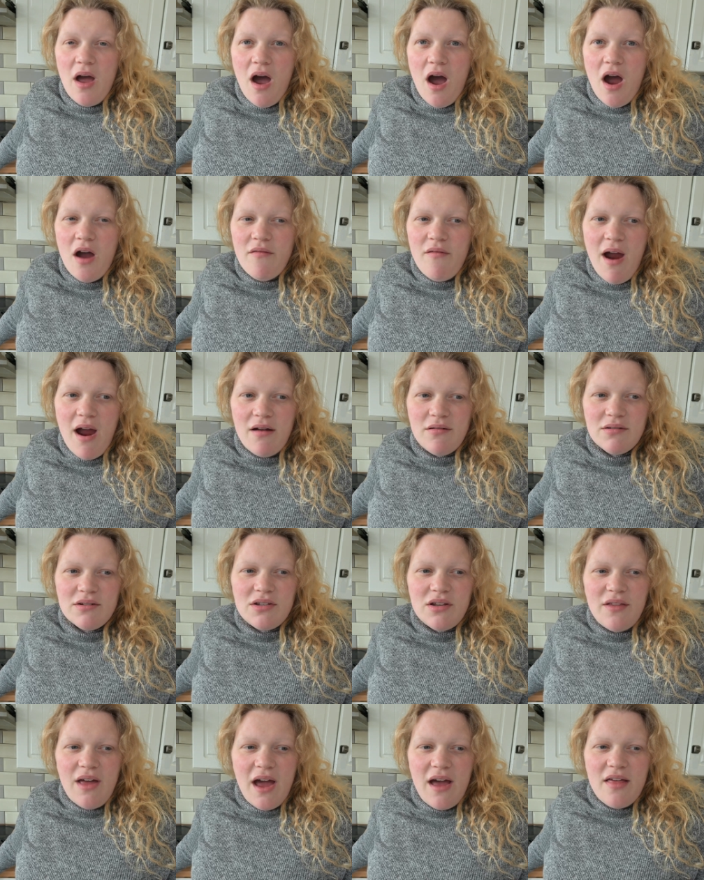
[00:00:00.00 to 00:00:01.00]
around,
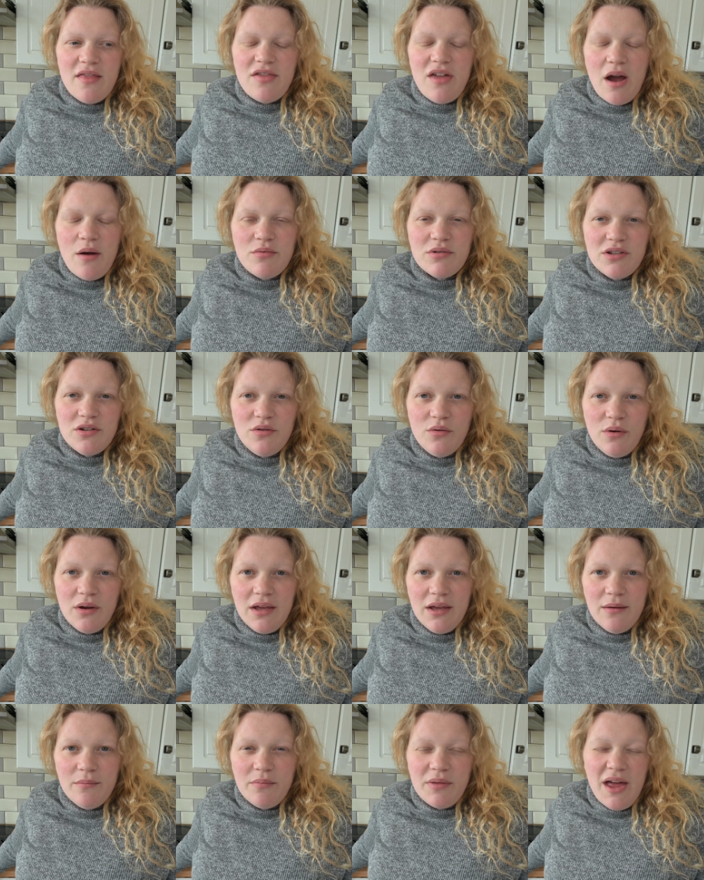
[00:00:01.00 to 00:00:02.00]
so that was
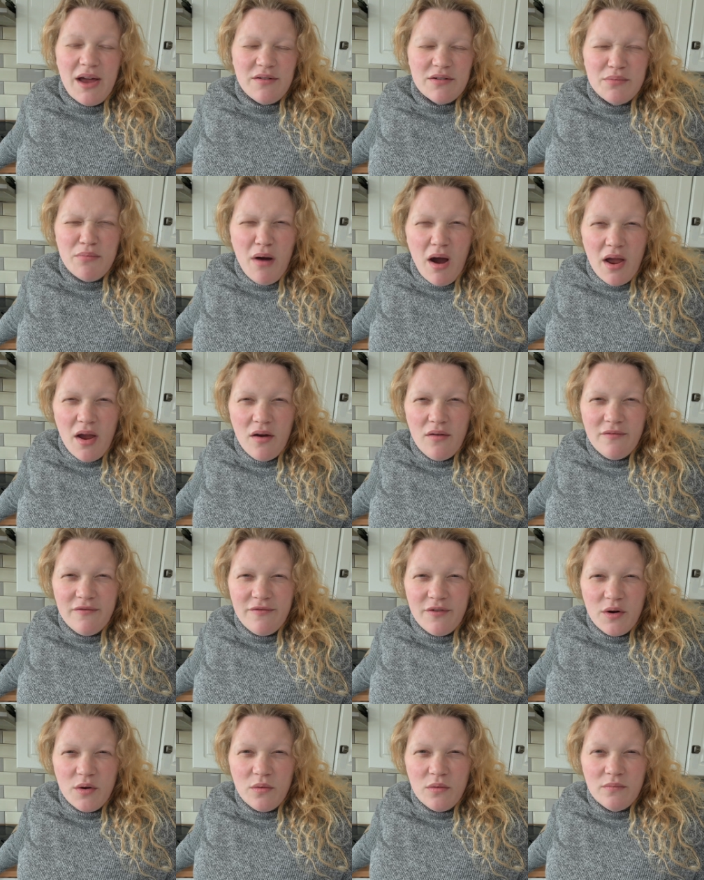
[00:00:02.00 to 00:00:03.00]
annoying, but that was my own
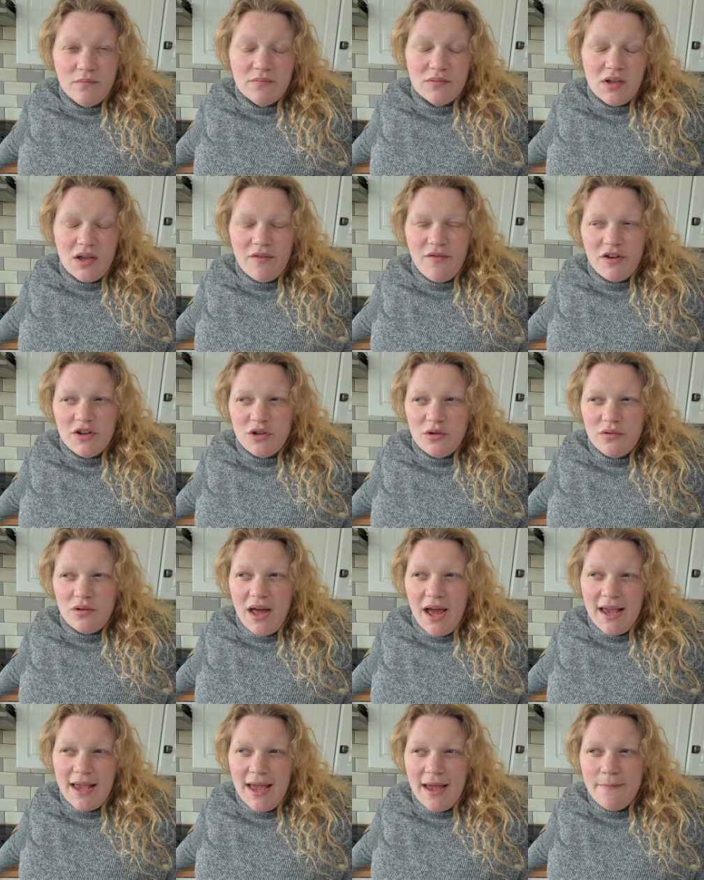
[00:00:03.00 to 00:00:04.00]
fault. So if I do
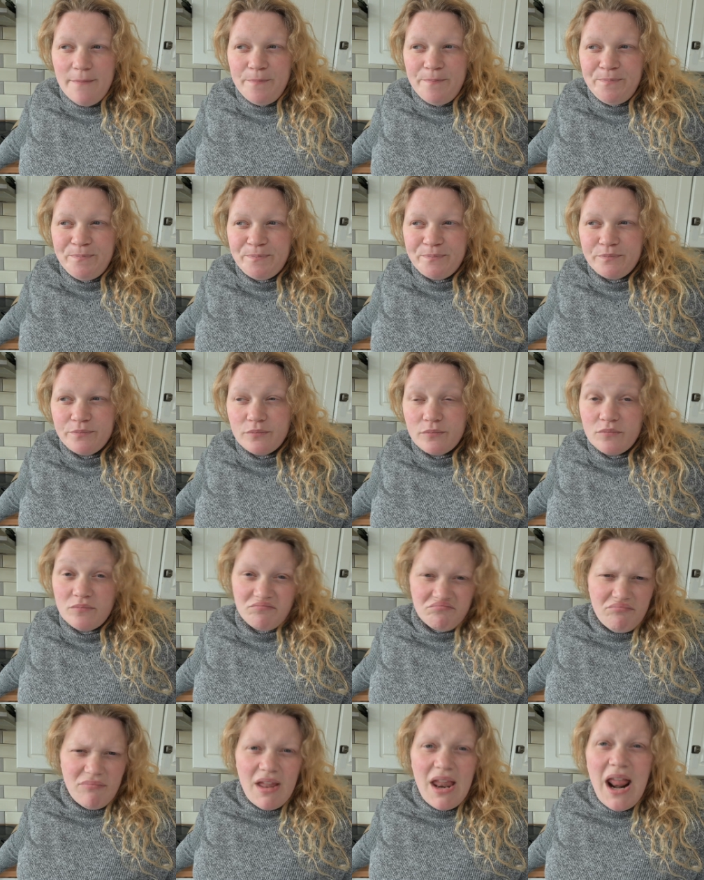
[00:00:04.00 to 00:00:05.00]
that again,
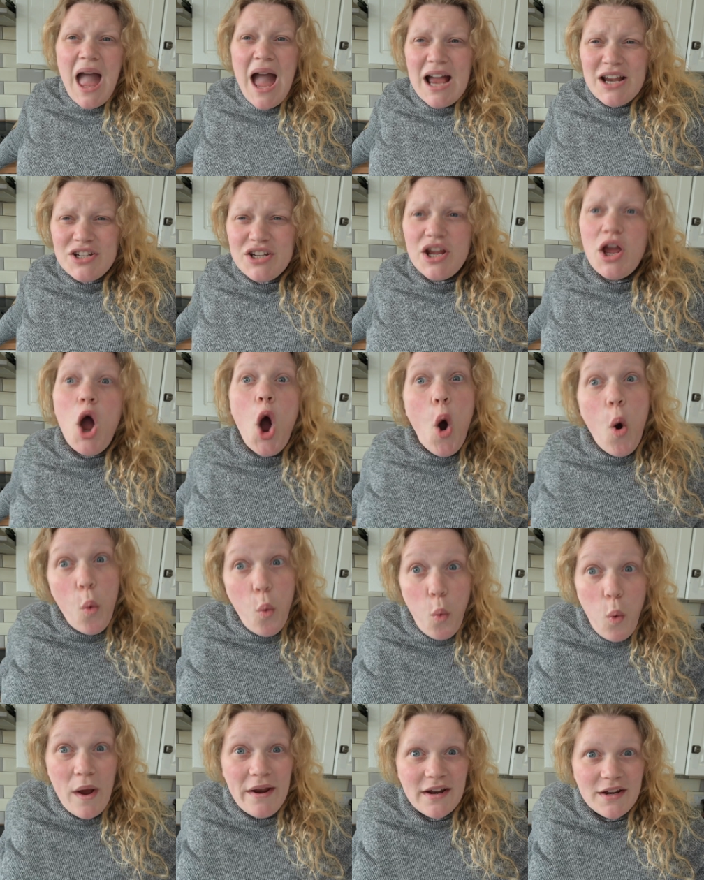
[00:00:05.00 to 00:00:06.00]
actually
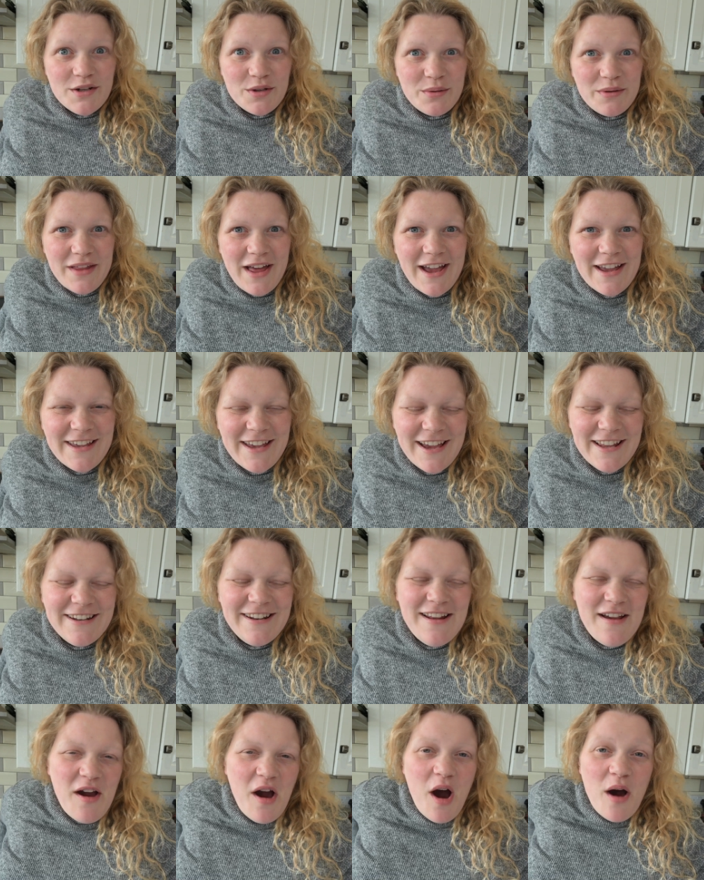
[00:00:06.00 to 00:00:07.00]
when I do that again,
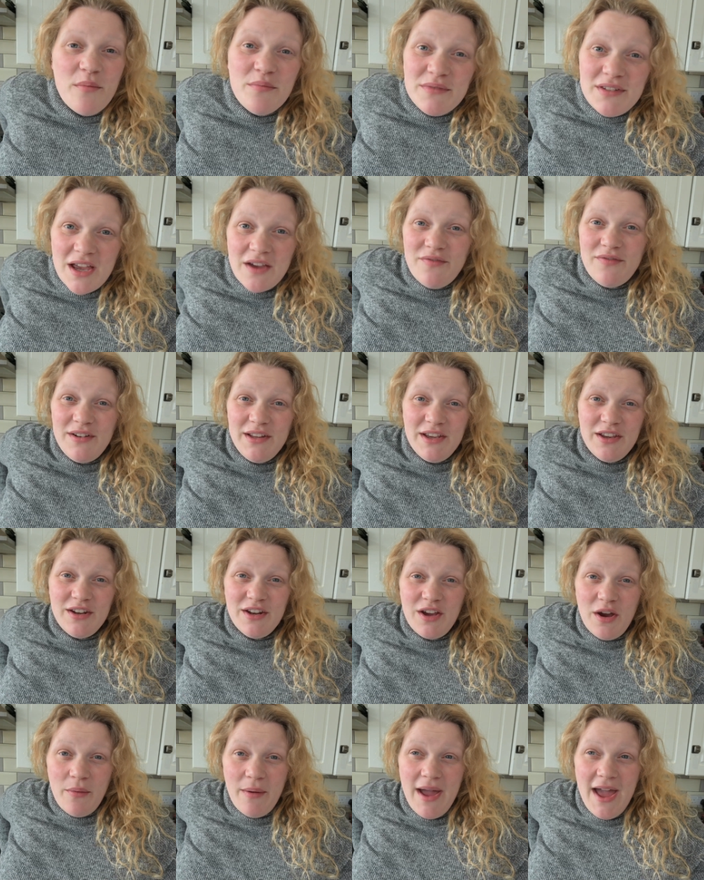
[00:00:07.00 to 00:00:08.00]
I'm definitely going
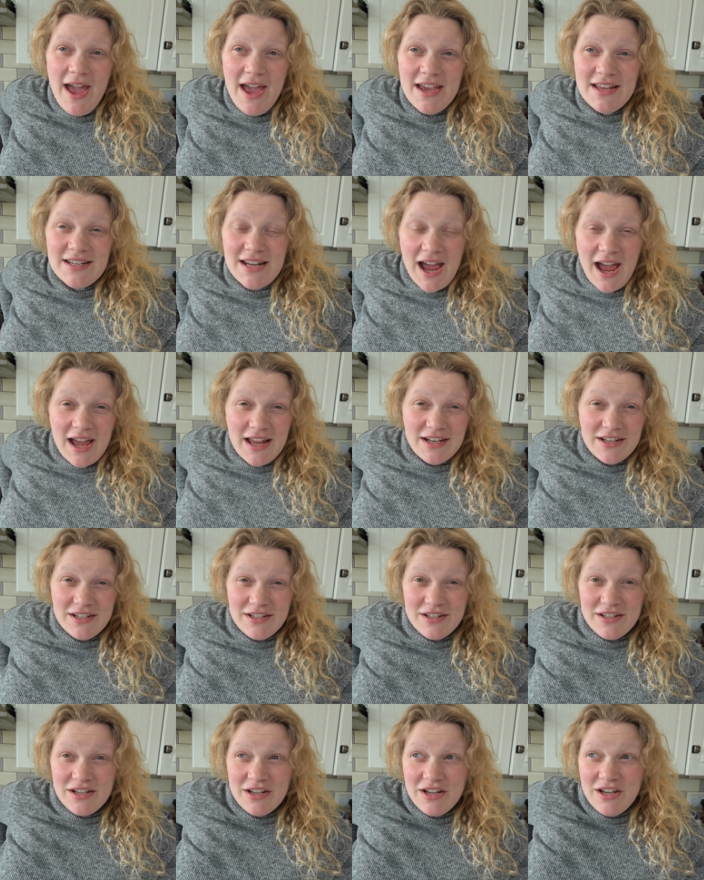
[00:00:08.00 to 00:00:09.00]
to go ahead
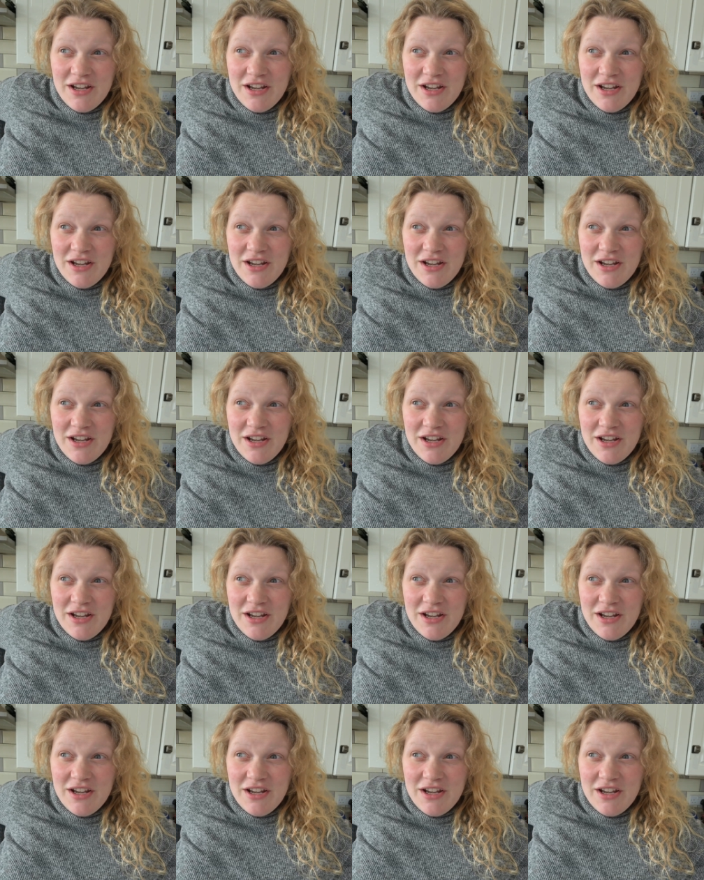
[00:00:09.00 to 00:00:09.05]
and